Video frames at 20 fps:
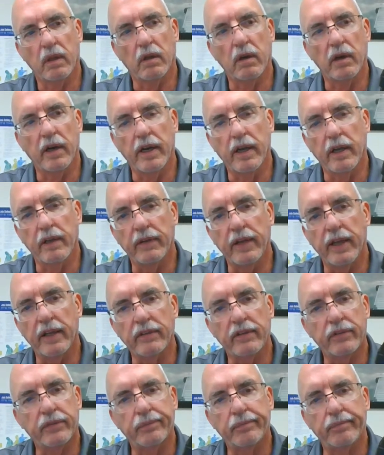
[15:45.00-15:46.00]
All right, and
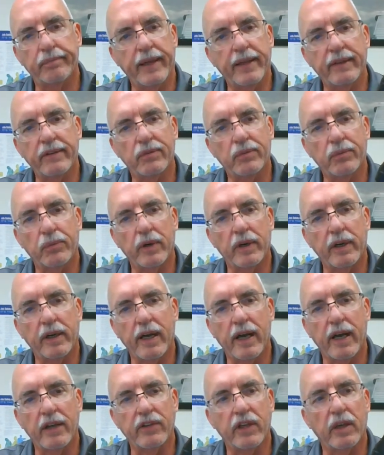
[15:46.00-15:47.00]
that's where
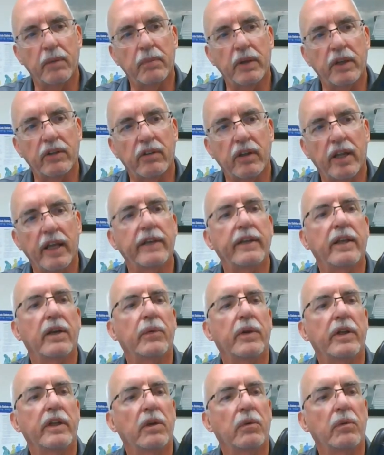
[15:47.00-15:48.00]
guys get misled. They
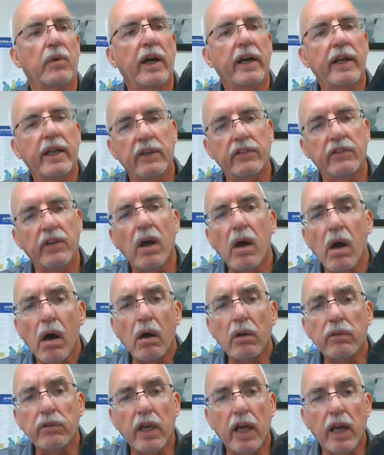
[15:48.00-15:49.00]
read the writing and say,
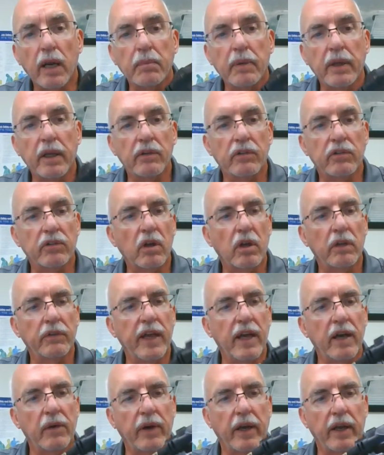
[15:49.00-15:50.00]
"Oh, it's got to be installed
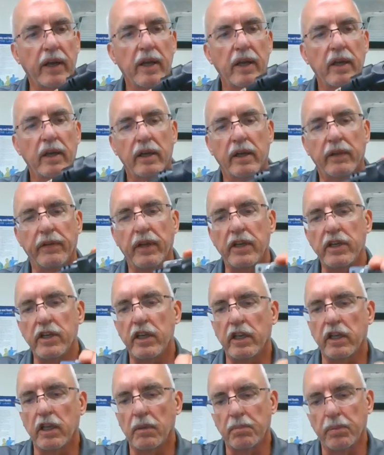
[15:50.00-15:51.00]
that way," and then you
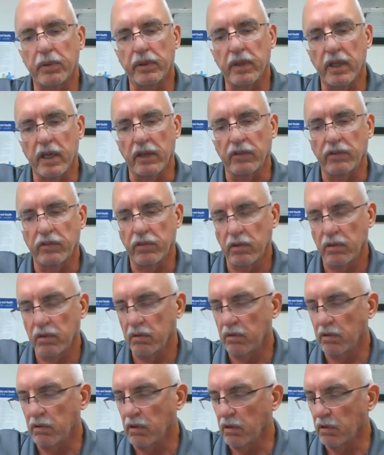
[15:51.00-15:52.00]
end up with this.
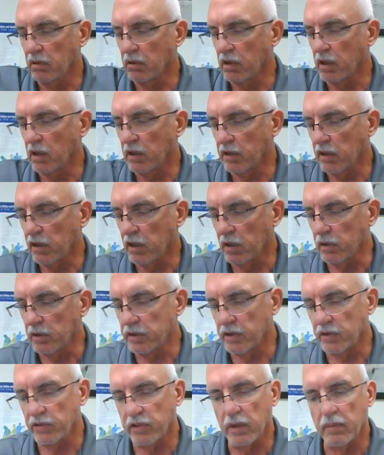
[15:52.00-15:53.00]
You know, you go
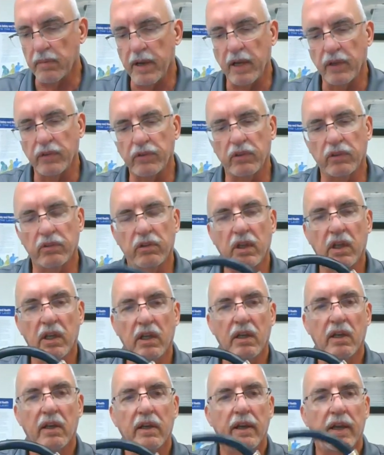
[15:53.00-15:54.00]
into some houses,
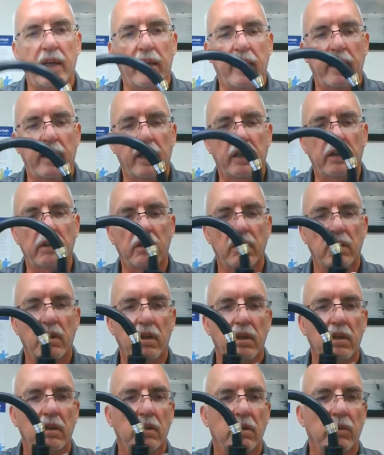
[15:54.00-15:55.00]
and
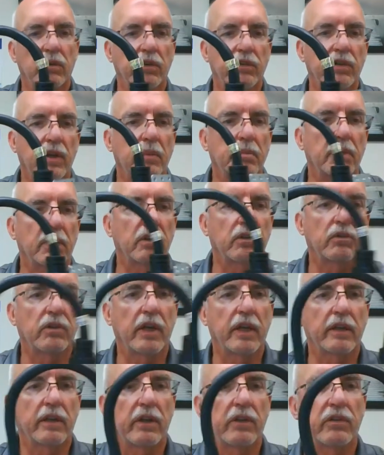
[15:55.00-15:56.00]
the receptacle's
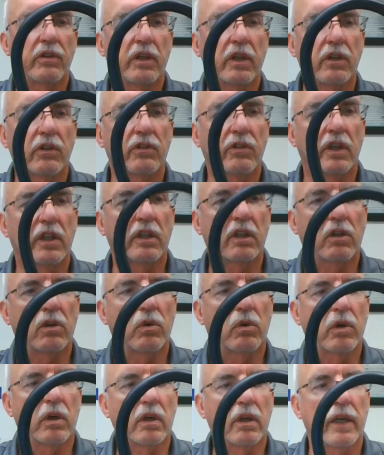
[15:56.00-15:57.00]
like this, and you see the
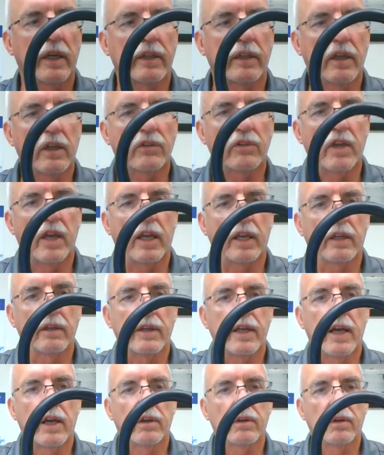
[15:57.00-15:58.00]
cord like this hanging
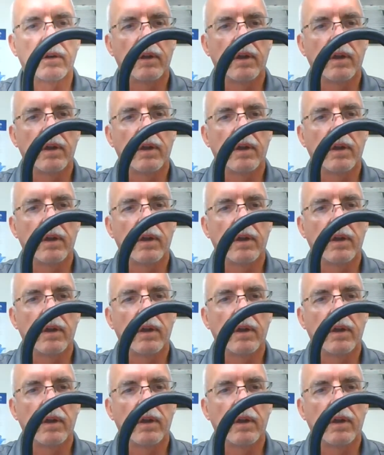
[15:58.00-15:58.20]
down.